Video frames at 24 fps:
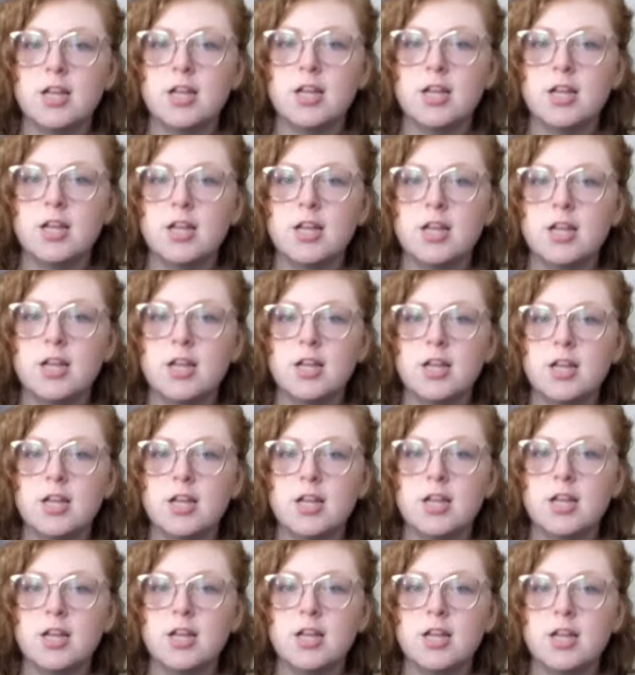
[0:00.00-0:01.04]

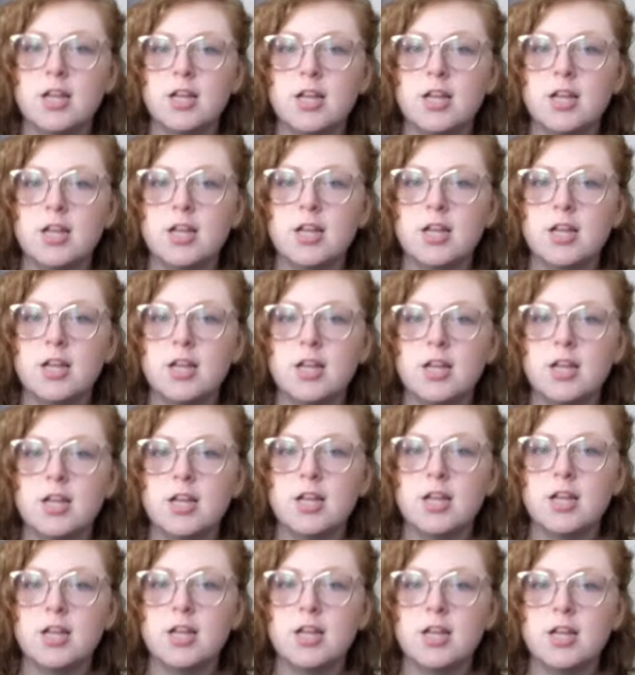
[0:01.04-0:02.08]

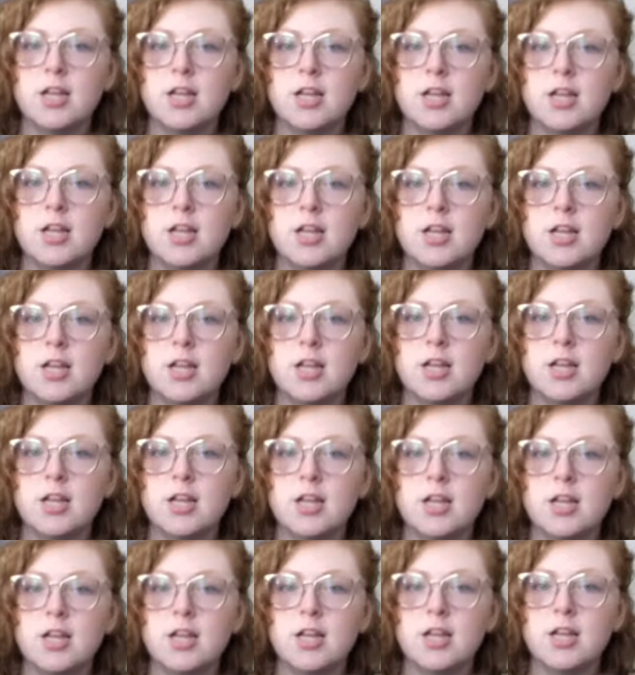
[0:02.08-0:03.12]

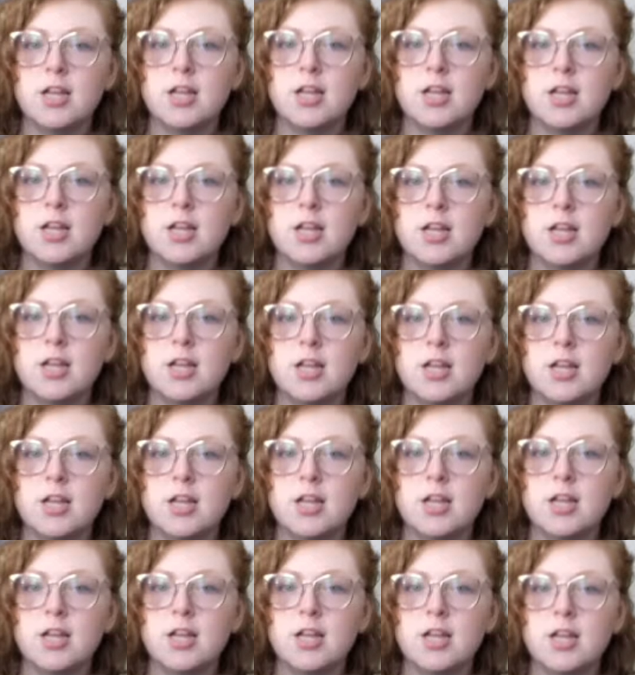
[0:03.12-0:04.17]

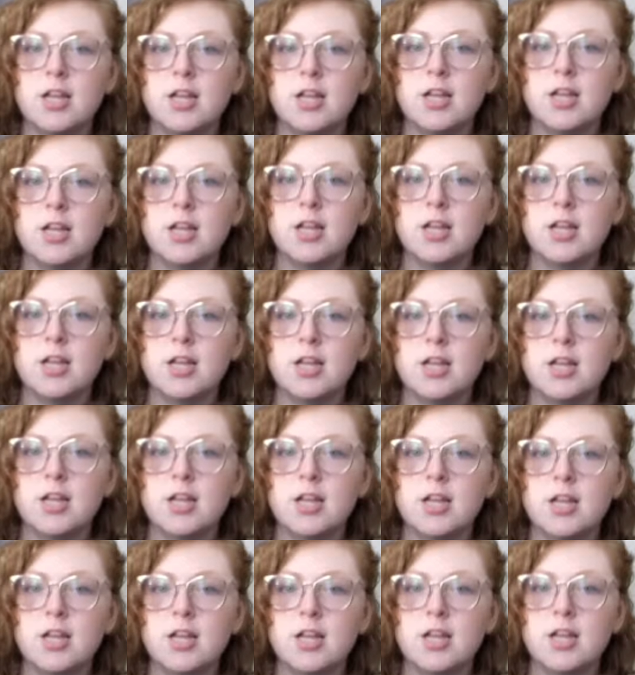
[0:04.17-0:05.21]

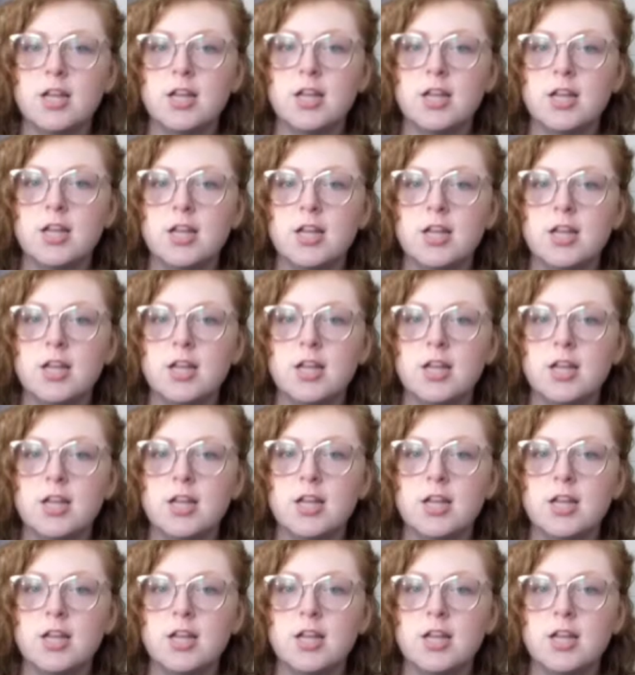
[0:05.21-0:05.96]
The person shown says nothing.